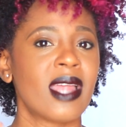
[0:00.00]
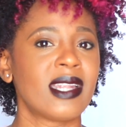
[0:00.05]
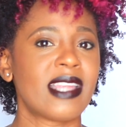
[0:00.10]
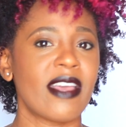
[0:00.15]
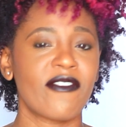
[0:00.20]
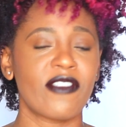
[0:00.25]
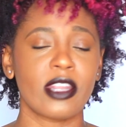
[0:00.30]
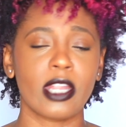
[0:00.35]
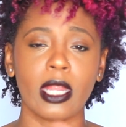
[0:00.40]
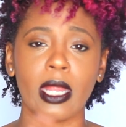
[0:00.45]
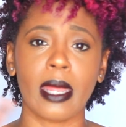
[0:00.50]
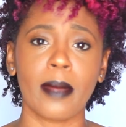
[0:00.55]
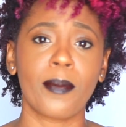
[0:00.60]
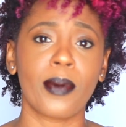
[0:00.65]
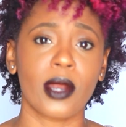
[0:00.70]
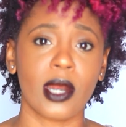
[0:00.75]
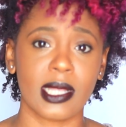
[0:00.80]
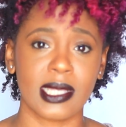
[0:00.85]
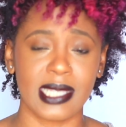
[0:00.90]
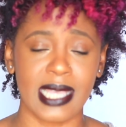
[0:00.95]
definitely
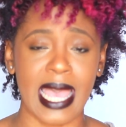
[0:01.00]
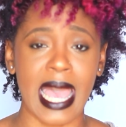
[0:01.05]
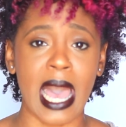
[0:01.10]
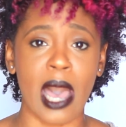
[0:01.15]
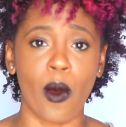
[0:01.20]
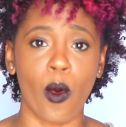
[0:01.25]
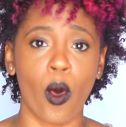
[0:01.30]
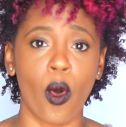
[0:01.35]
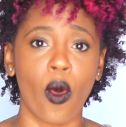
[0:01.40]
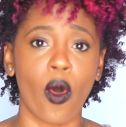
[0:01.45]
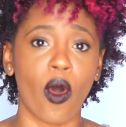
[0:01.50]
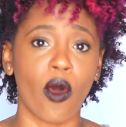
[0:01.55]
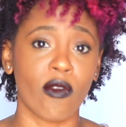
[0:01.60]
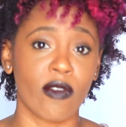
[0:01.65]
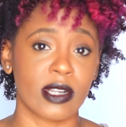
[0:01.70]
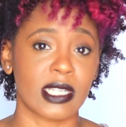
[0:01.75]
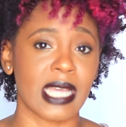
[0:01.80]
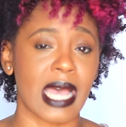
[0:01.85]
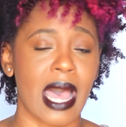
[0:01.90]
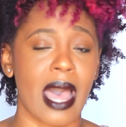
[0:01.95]
put a towel
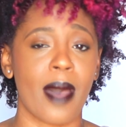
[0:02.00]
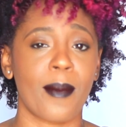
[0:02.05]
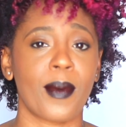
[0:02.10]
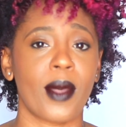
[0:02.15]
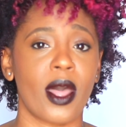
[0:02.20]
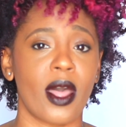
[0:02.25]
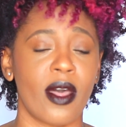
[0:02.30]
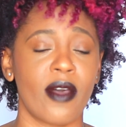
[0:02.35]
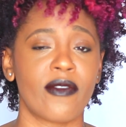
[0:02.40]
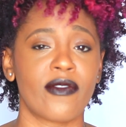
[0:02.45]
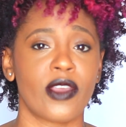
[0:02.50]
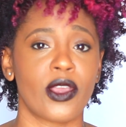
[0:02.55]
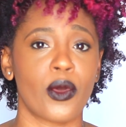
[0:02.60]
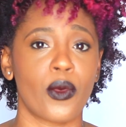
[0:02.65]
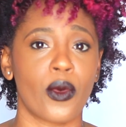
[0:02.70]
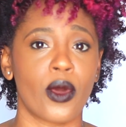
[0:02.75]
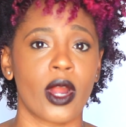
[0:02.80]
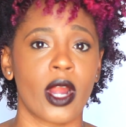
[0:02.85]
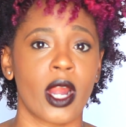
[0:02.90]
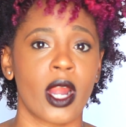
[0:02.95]
over top of
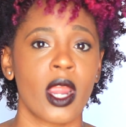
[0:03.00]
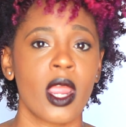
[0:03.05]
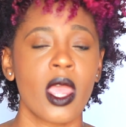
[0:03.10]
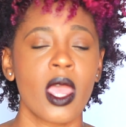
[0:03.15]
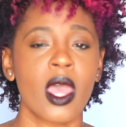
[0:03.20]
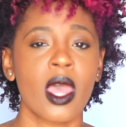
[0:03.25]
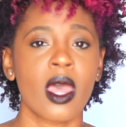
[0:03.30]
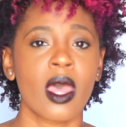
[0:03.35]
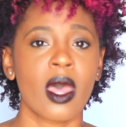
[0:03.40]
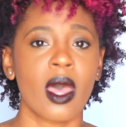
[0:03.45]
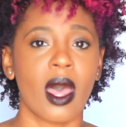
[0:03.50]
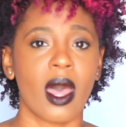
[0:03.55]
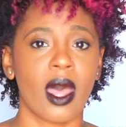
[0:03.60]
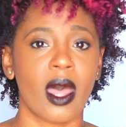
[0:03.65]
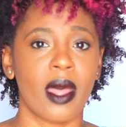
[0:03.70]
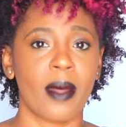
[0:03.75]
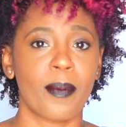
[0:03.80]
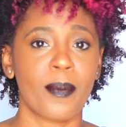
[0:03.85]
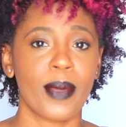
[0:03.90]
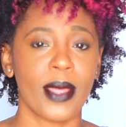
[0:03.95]
your
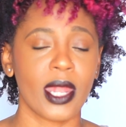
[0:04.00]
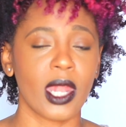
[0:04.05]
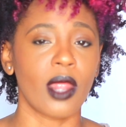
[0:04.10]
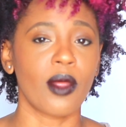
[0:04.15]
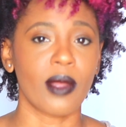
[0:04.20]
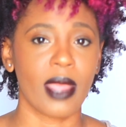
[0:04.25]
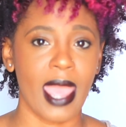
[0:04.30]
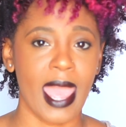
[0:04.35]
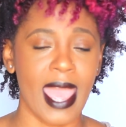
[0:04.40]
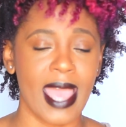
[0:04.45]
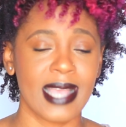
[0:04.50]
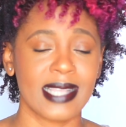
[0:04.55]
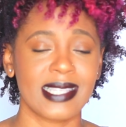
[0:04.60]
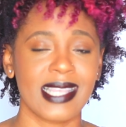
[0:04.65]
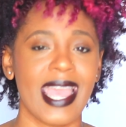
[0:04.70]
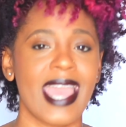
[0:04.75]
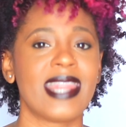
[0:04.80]
pillowcase.